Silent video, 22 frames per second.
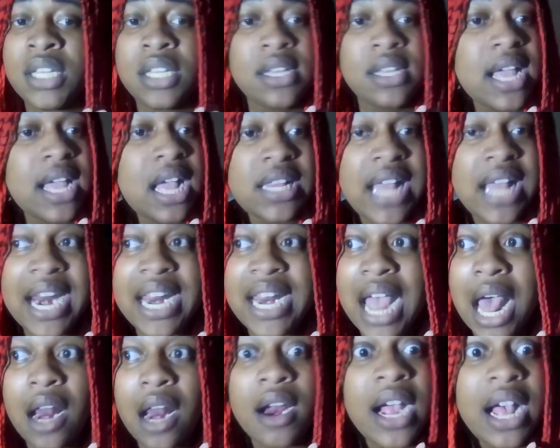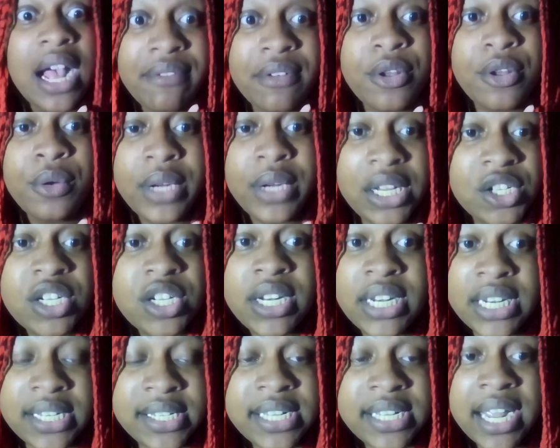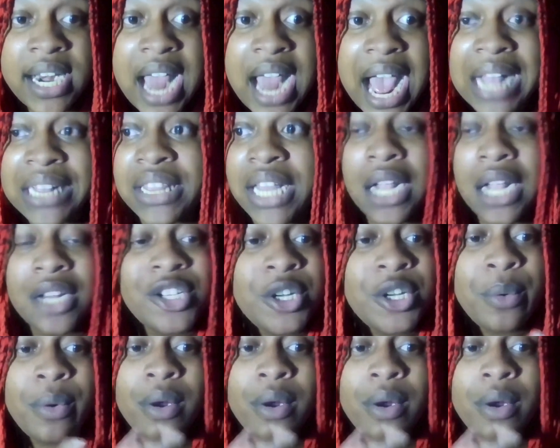a lot of y'all are of Kunishan descent. I thought you were